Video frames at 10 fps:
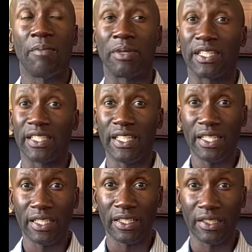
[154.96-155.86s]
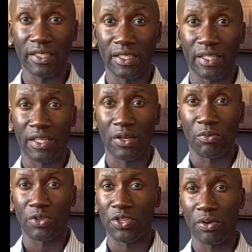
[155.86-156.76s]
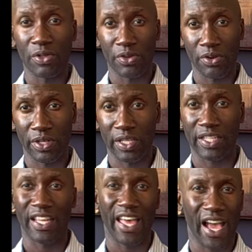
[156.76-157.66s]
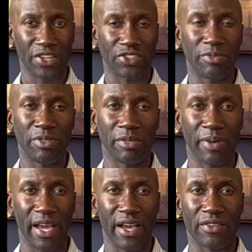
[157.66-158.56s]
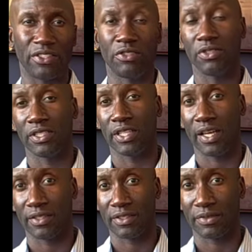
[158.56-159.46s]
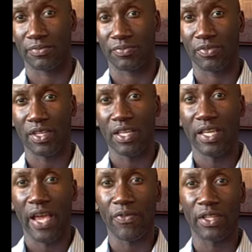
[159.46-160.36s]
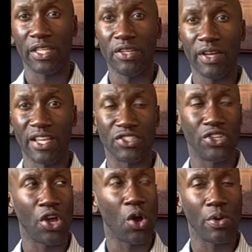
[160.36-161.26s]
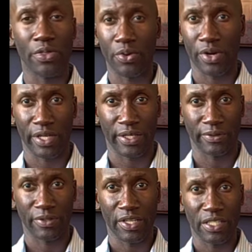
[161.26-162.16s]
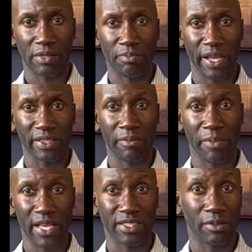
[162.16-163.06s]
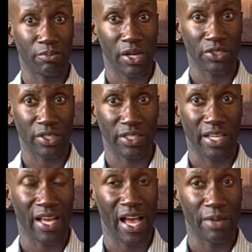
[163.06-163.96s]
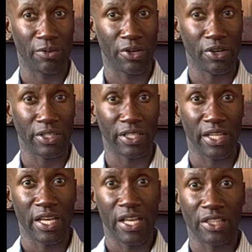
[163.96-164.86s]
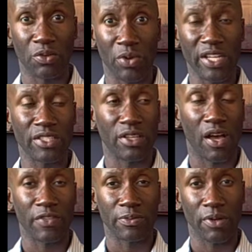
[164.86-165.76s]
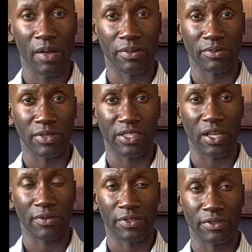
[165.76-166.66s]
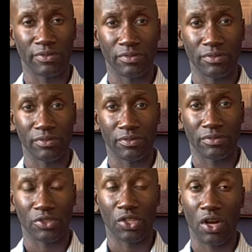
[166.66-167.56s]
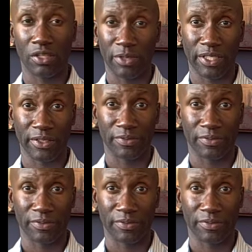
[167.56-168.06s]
But leading with no authority can actually be a path to success. If the leader has no authority to make the messed up project a high priority, the way to solve this problem is often to call a meeting.